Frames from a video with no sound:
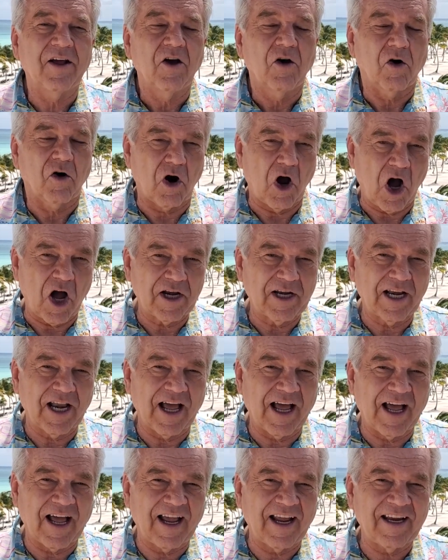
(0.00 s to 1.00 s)
or
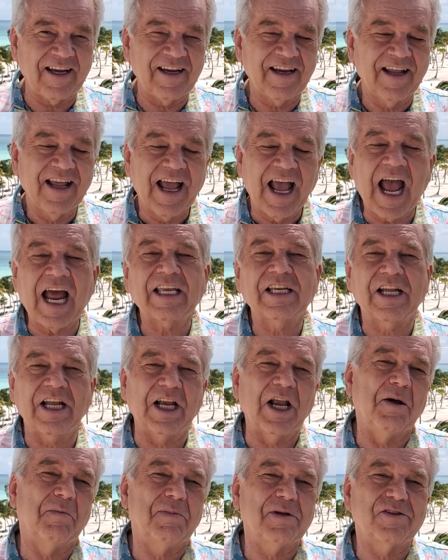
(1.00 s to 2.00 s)
online at
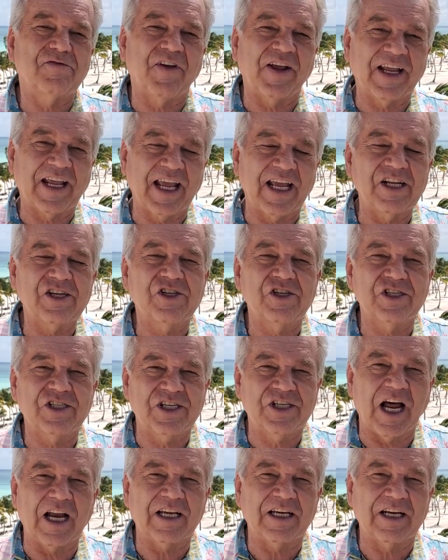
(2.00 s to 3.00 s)

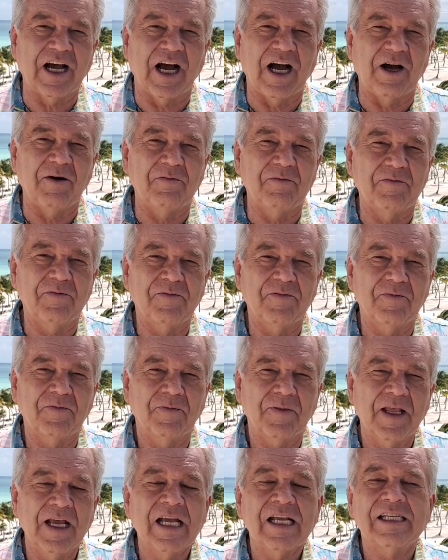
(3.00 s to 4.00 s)
columbusvacations.com.
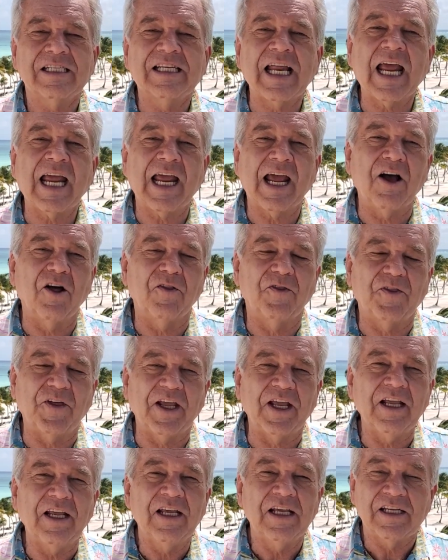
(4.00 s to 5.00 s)
Stay
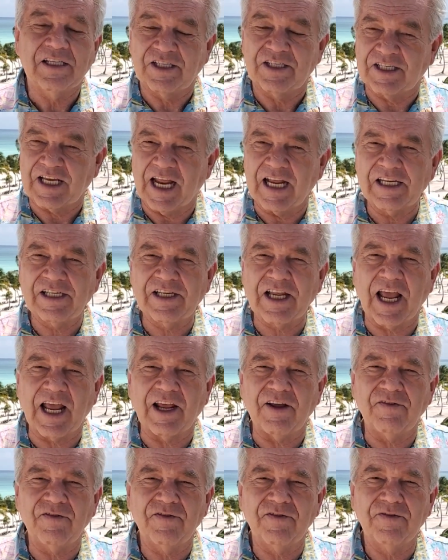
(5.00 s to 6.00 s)
healthy, stay
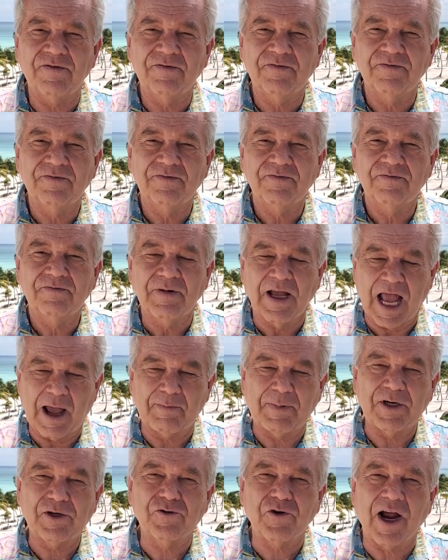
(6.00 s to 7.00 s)
safe,
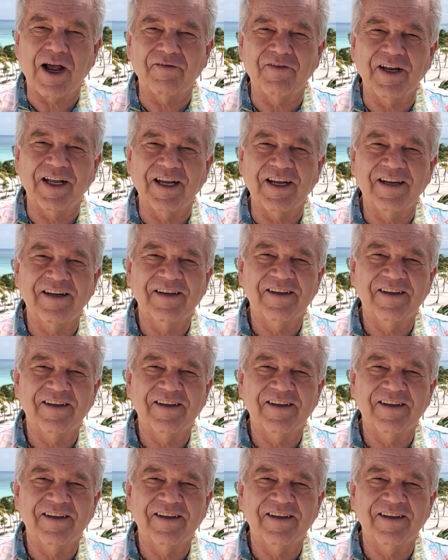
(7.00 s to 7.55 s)
happy traveling.